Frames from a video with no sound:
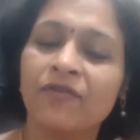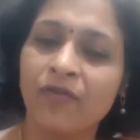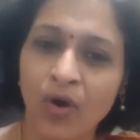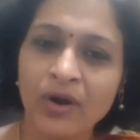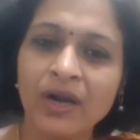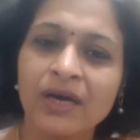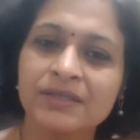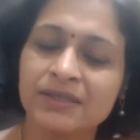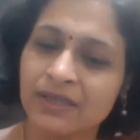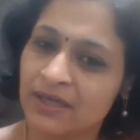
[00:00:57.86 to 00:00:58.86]
for
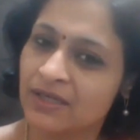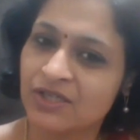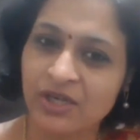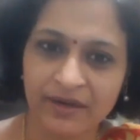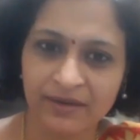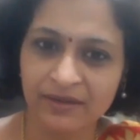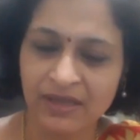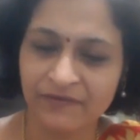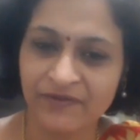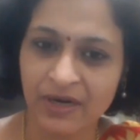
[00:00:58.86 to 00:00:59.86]
the Sharad
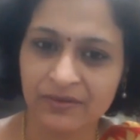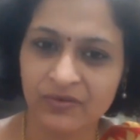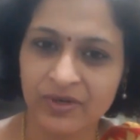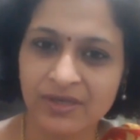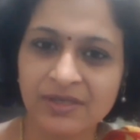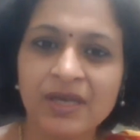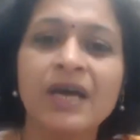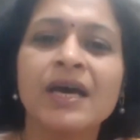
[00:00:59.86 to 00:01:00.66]
Navratras.